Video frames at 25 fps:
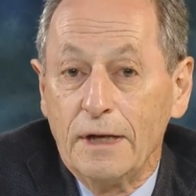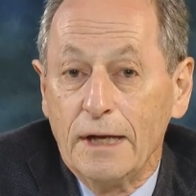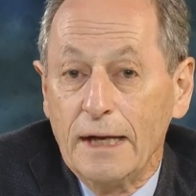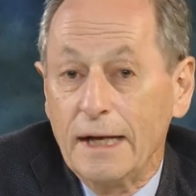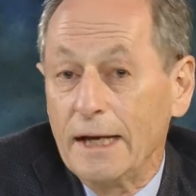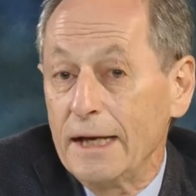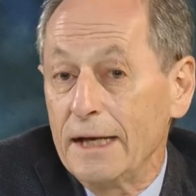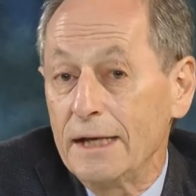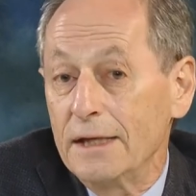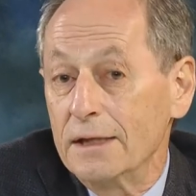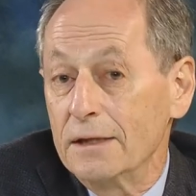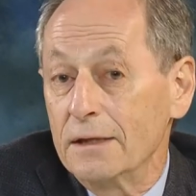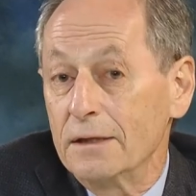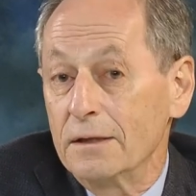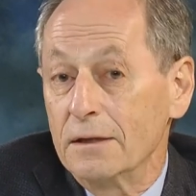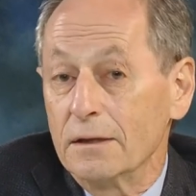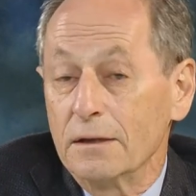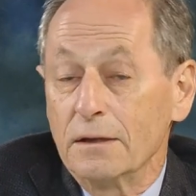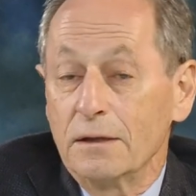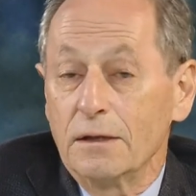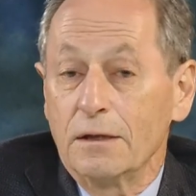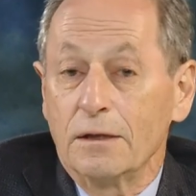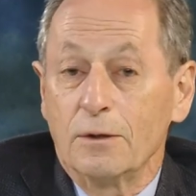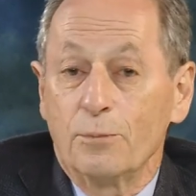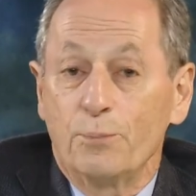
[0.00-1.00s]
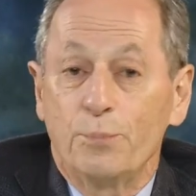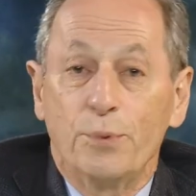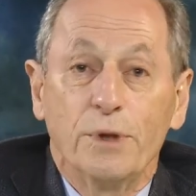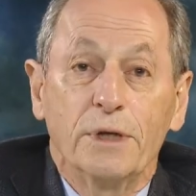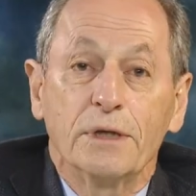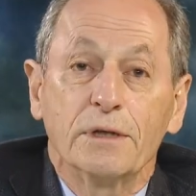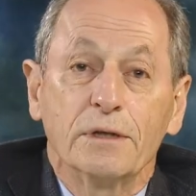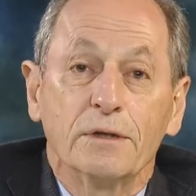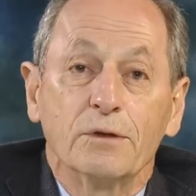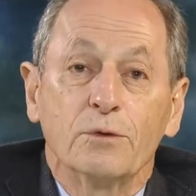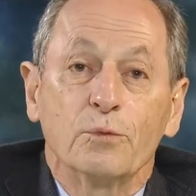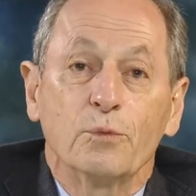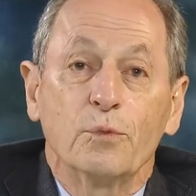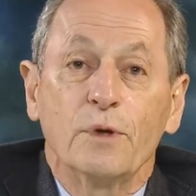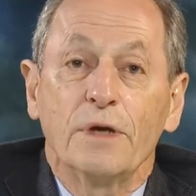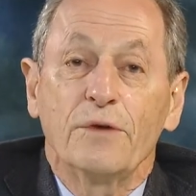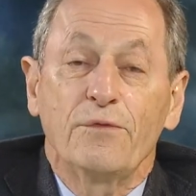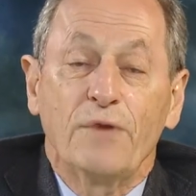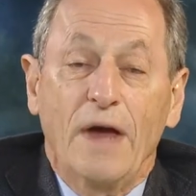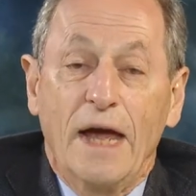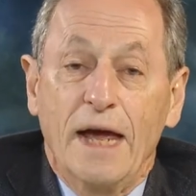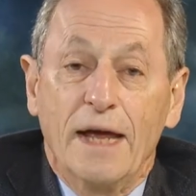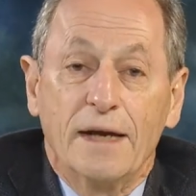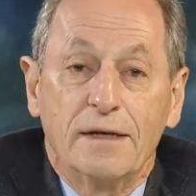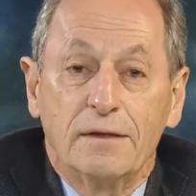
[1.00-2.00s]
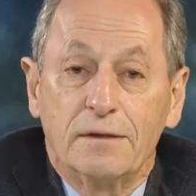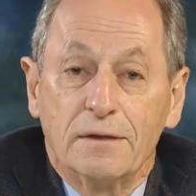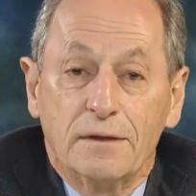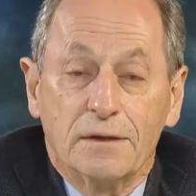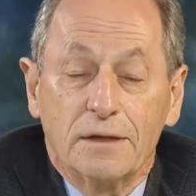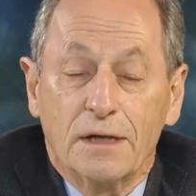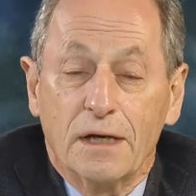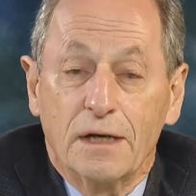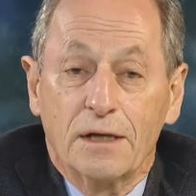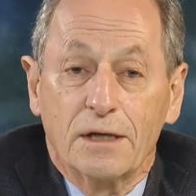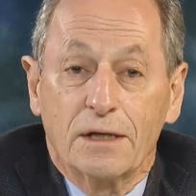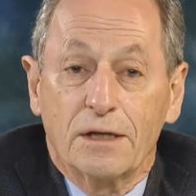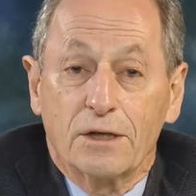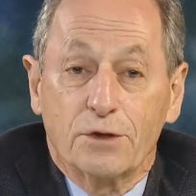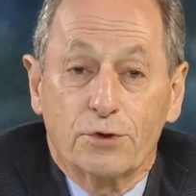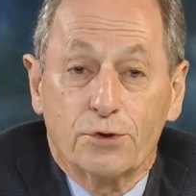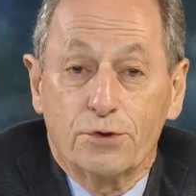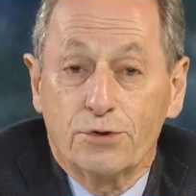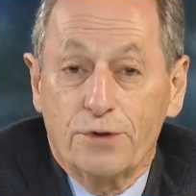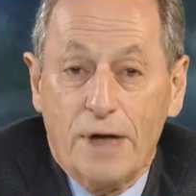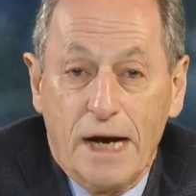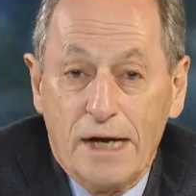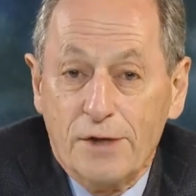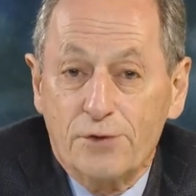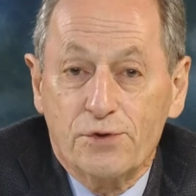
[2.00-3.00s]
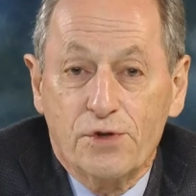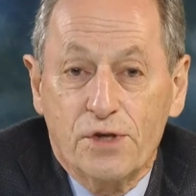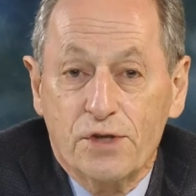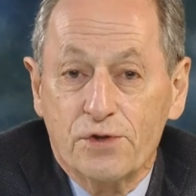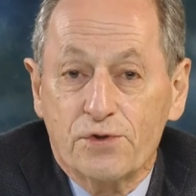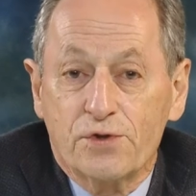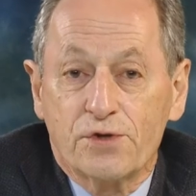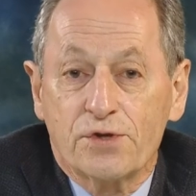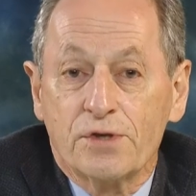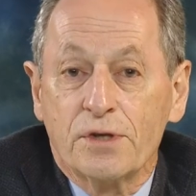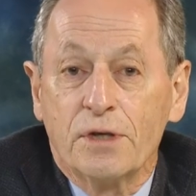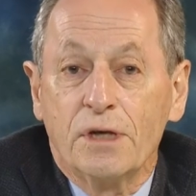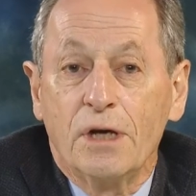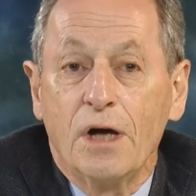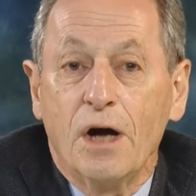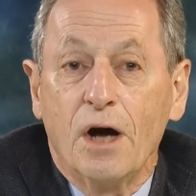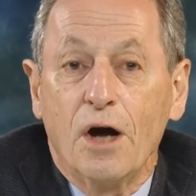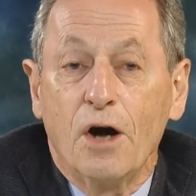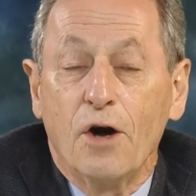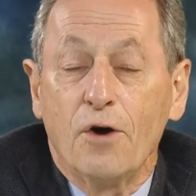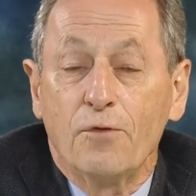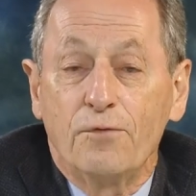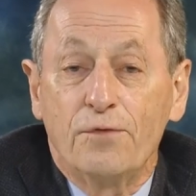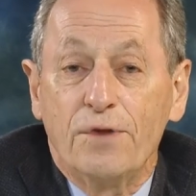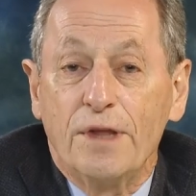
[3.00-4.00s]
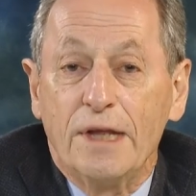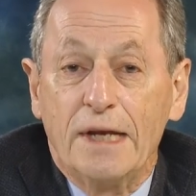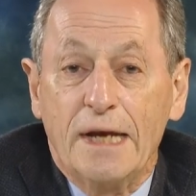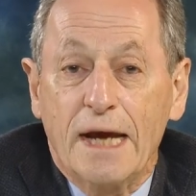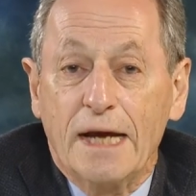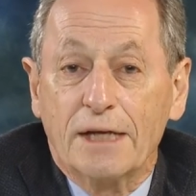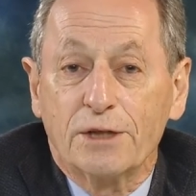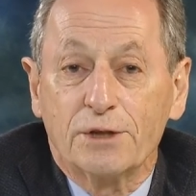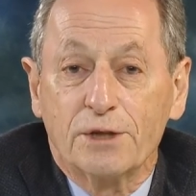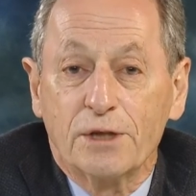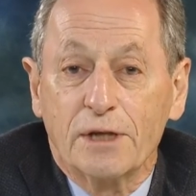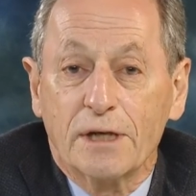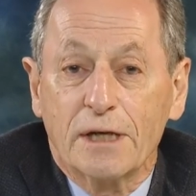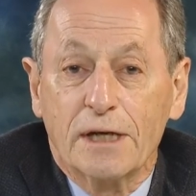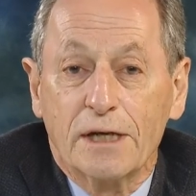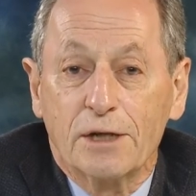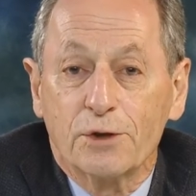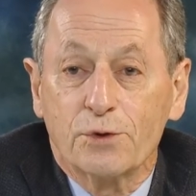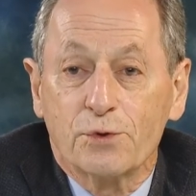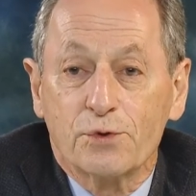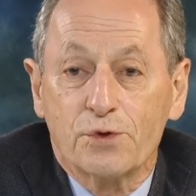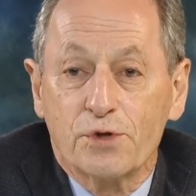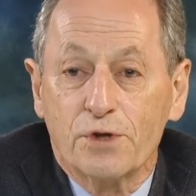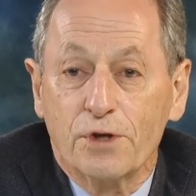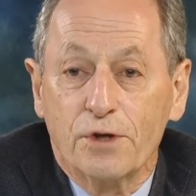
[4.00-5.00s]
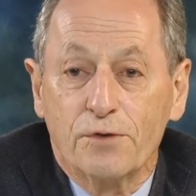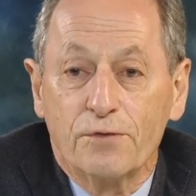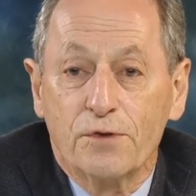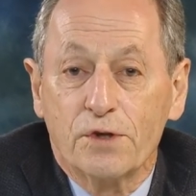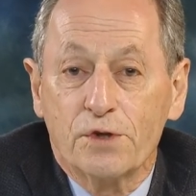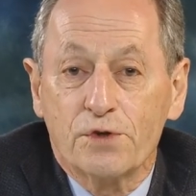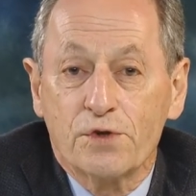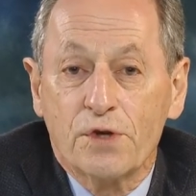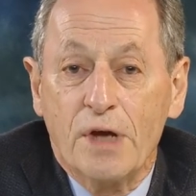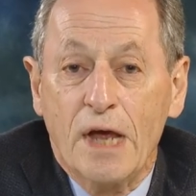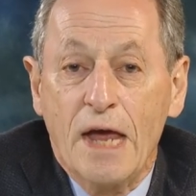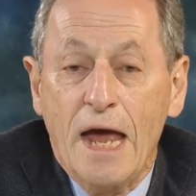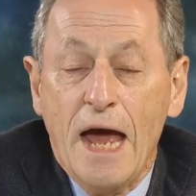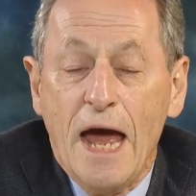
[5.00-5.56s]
In Britain, we've had a crisis of the National Health Service,